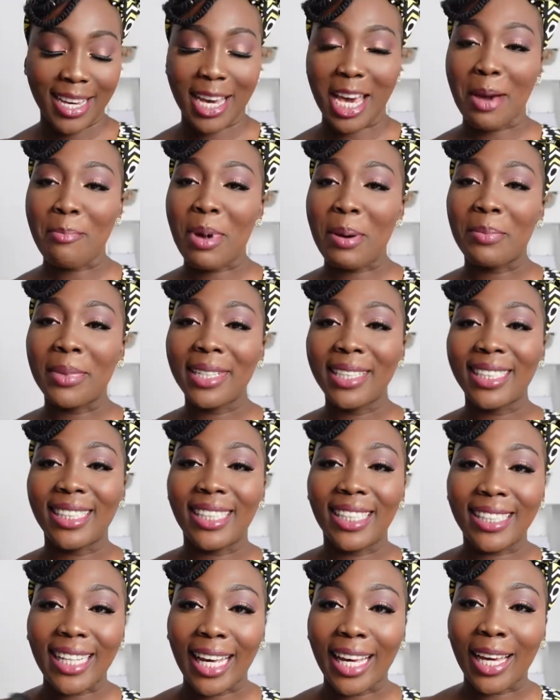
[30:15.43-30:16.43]
and my money
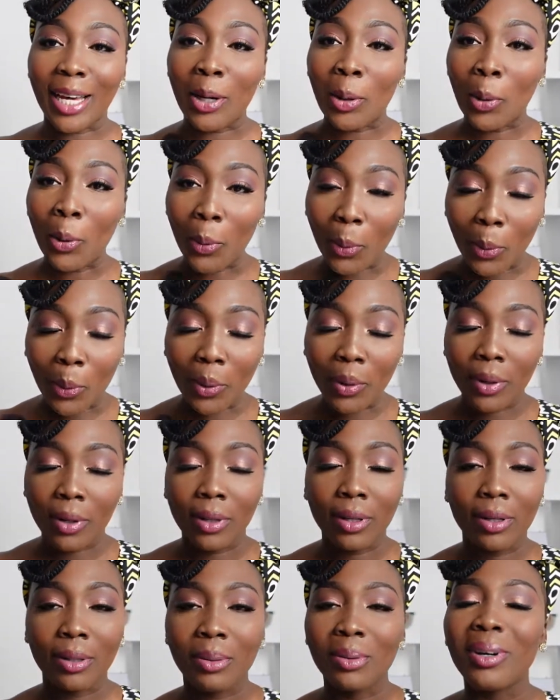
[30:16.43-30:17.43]
says I can go,
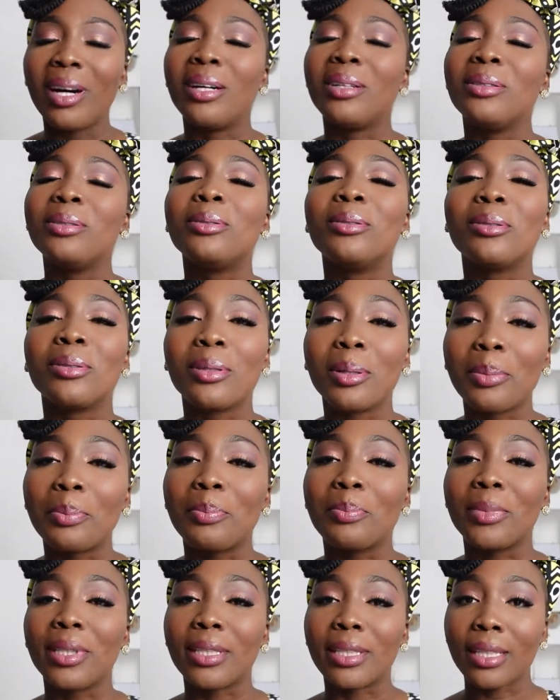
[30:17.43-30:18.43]
why are you to stop
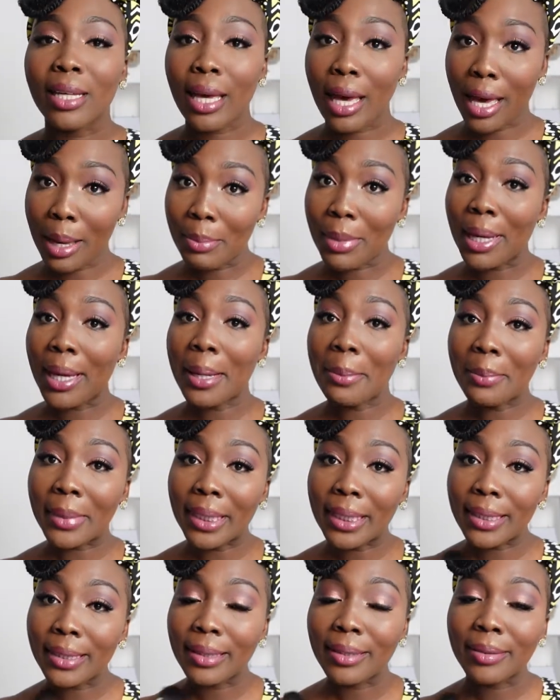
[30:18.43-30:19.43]
me? I'm
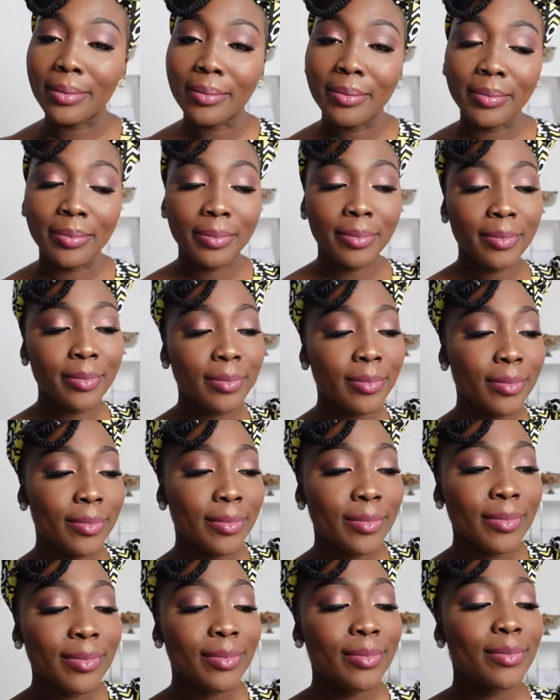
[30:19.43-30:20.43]
coming.
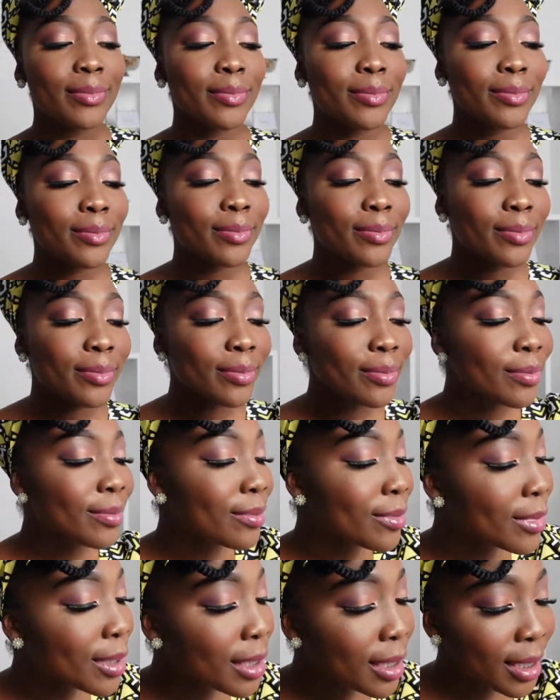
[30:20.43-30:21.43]
Hmm.
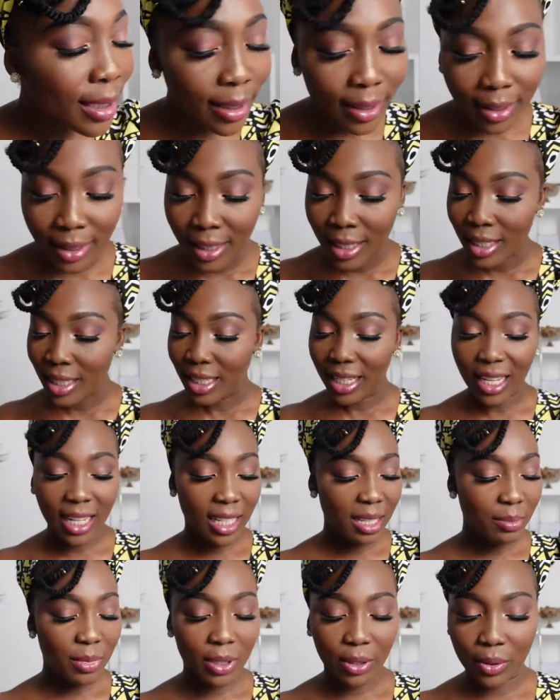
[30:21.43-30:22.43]
Now
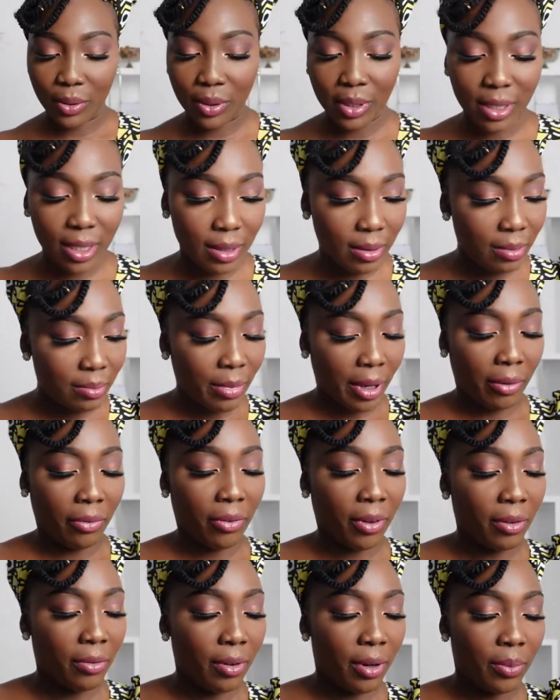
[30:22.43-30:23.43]
let me use my
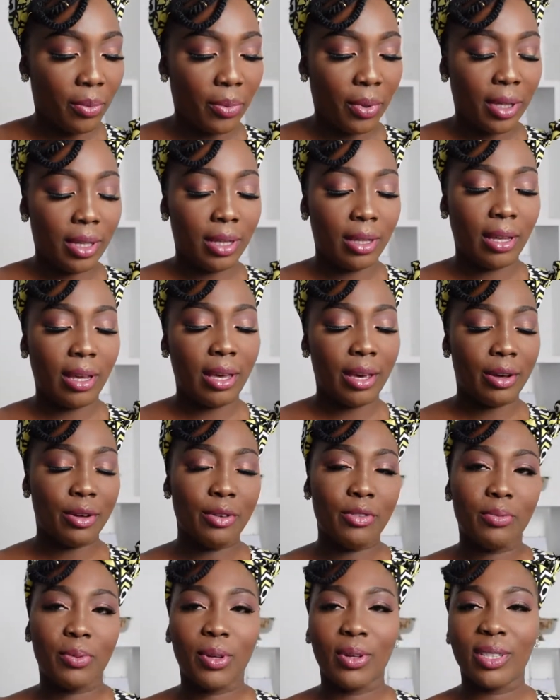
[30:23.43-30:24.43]
favorite one, the
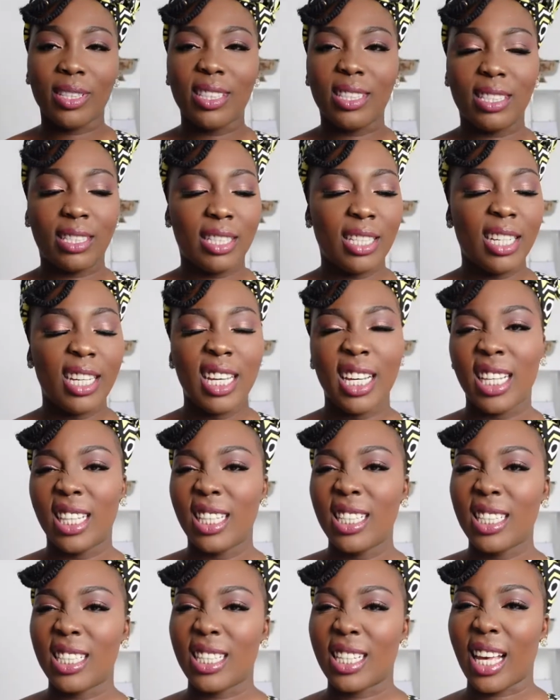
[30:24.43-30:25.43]
elf, because this,
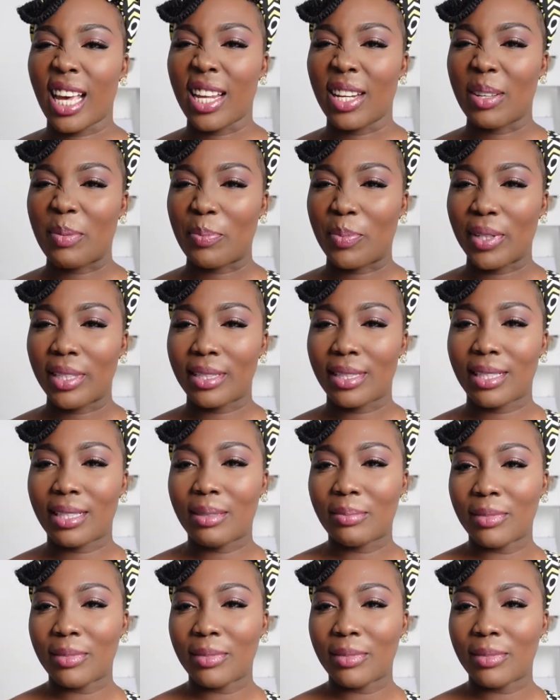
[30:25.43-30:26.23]
this is kind of a bit